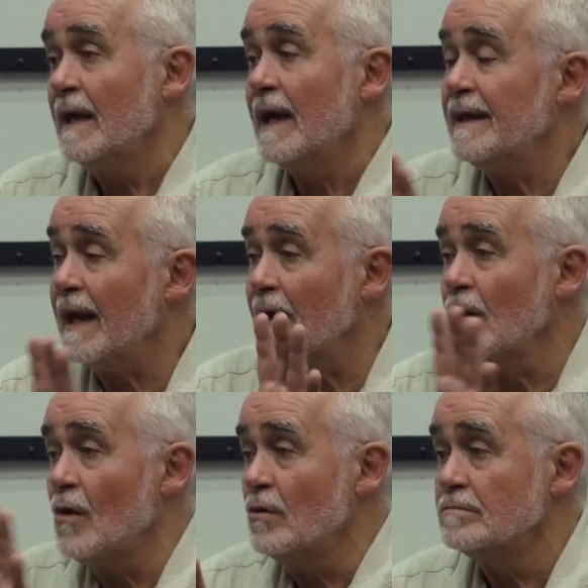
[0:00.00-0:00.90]
And then I'll
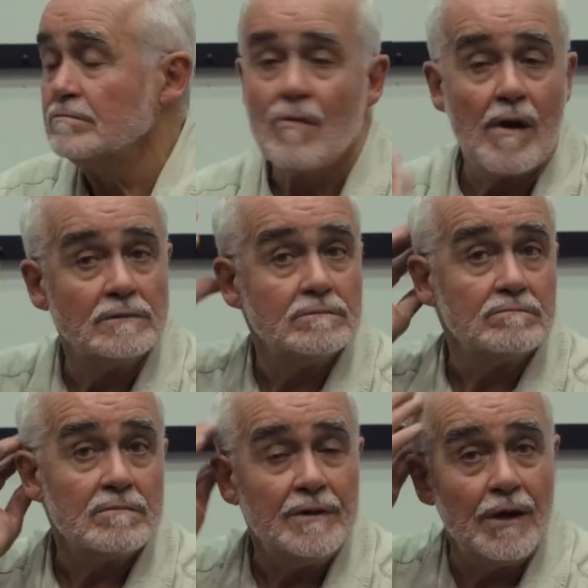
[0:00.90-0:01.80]
go,
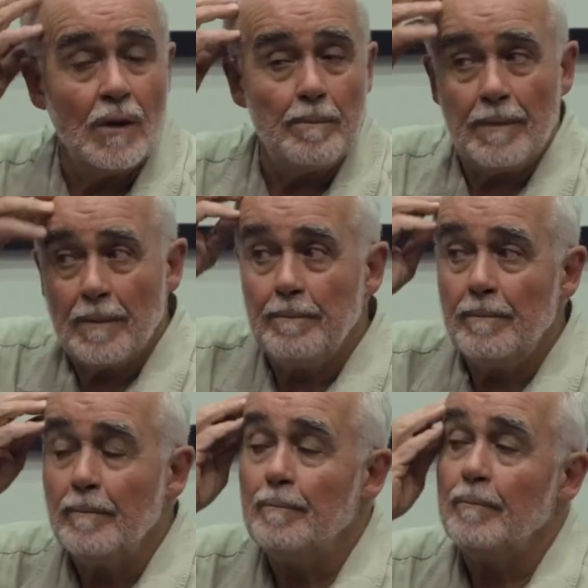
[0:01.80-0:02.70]
you know, a
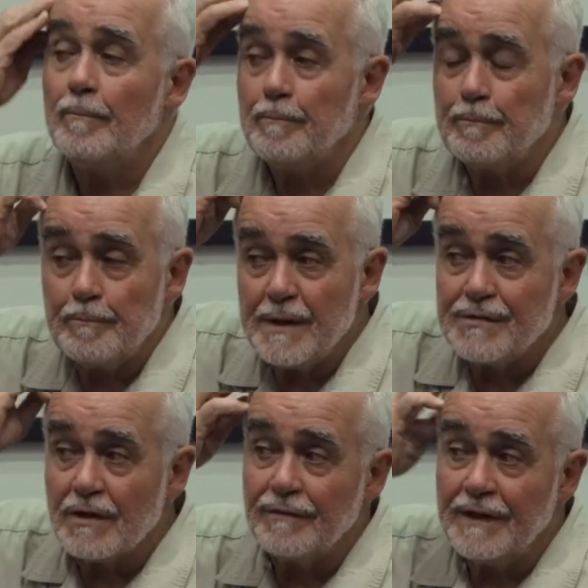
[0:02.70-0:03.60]

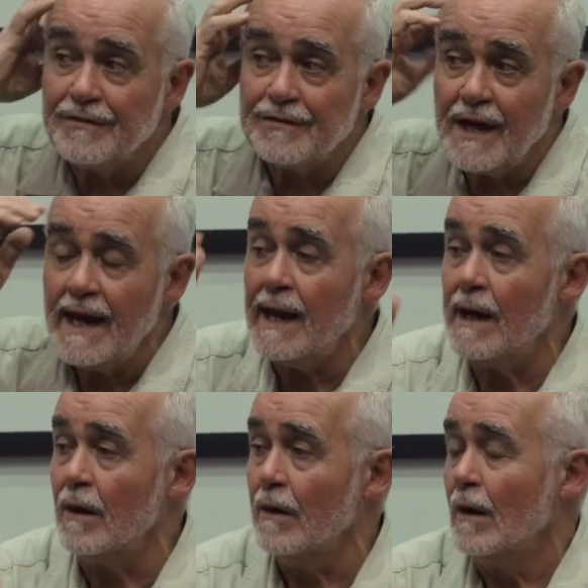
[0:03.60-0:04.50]
piece of his
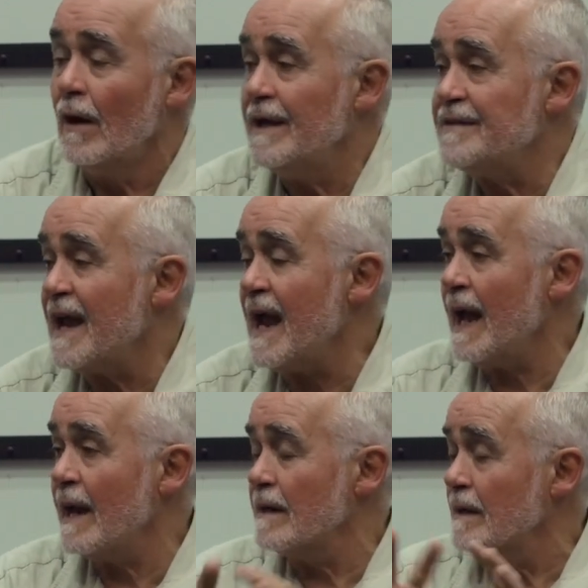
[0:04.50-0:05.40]
hair, his
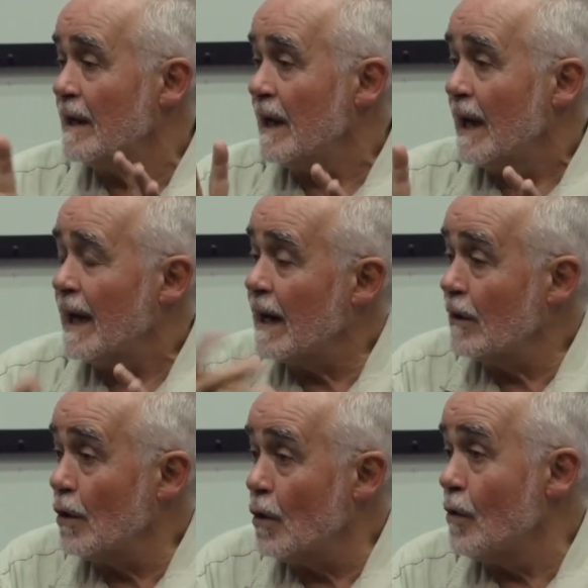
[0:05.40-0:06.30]
hand, and I'll
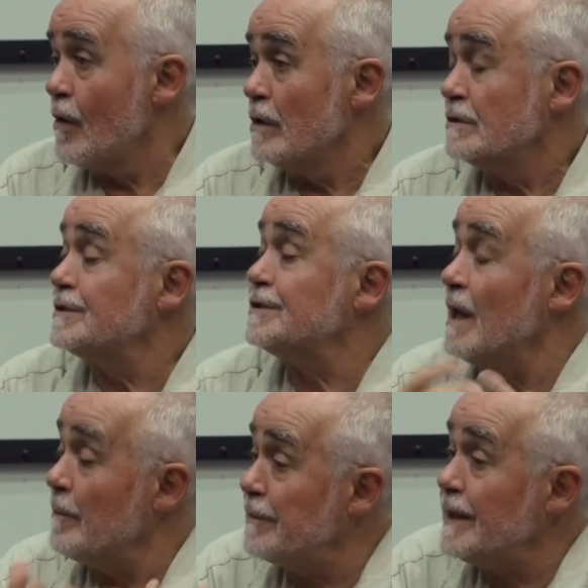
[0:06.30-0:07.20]
go
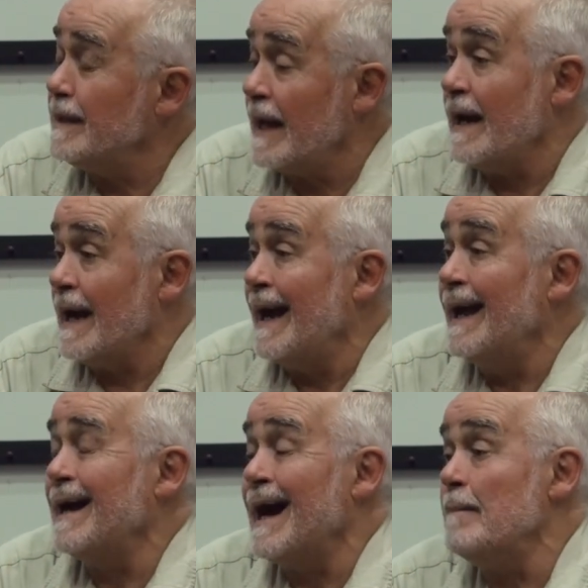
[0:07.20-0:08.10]
something that
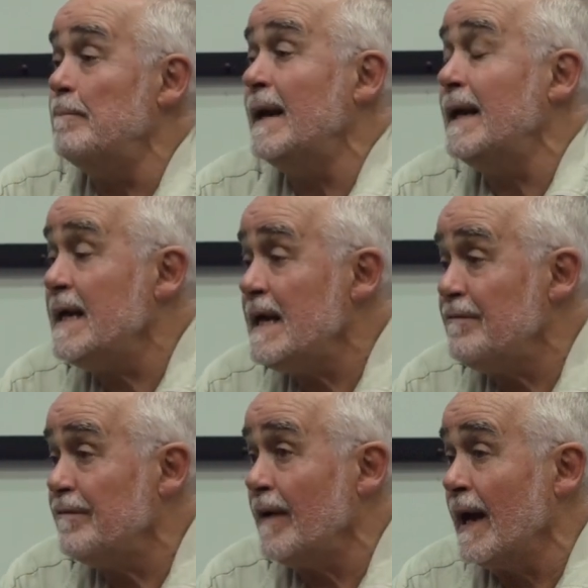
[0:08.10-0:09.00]
I
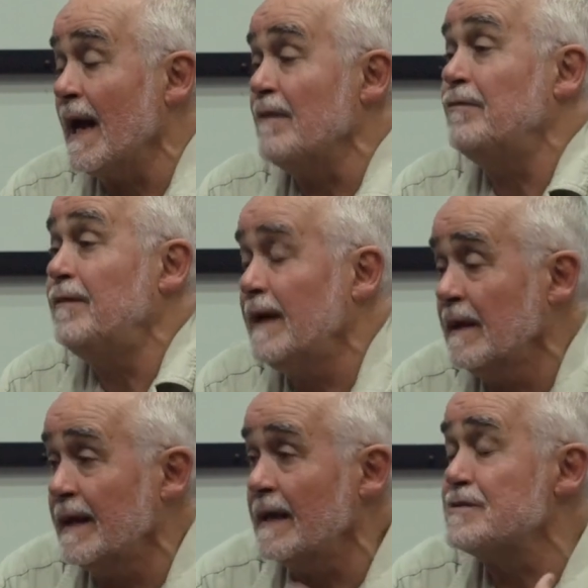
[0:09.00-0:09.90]
believe and I
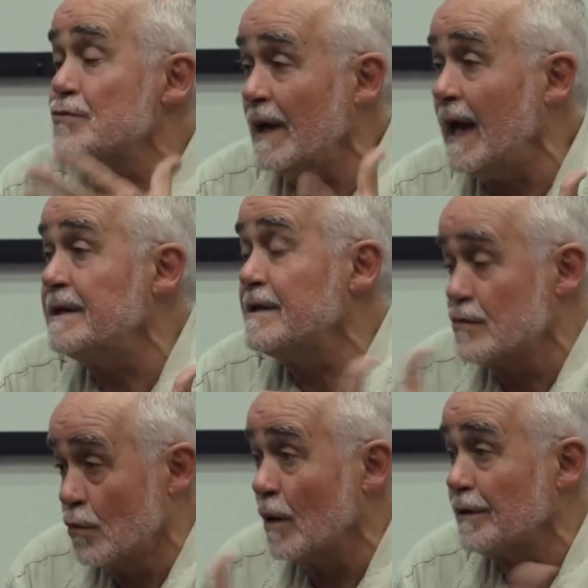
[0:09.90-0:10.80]
feel that is related
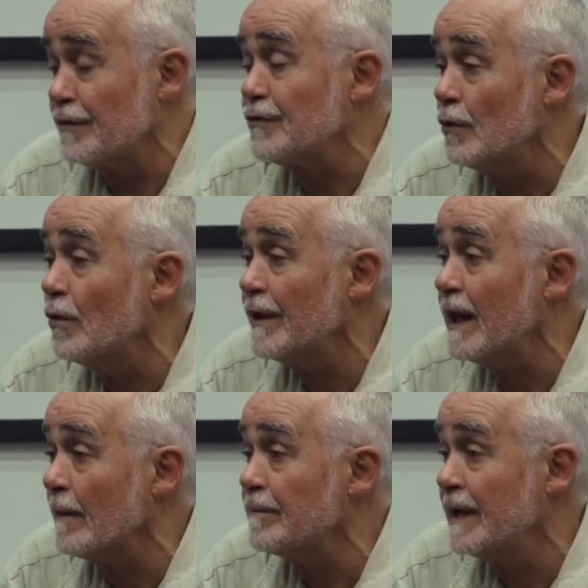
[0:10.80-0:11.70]
to what the story
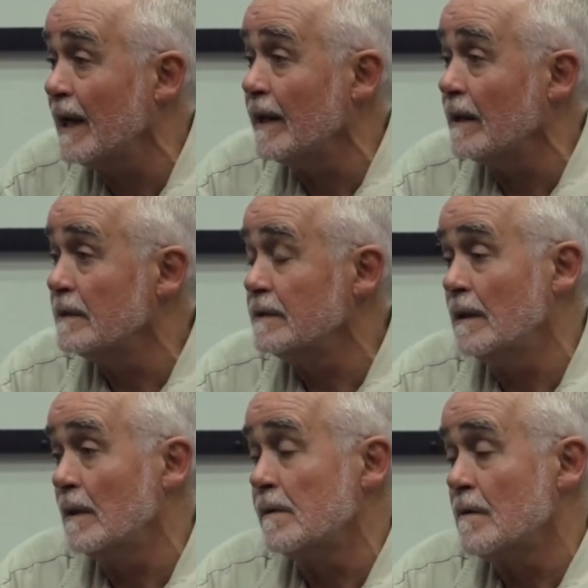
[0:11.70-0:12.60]
that I'm telling, you
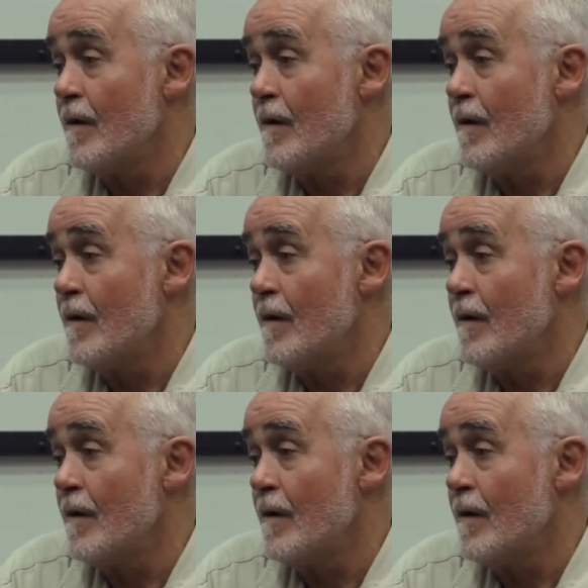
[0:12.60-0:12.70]
know?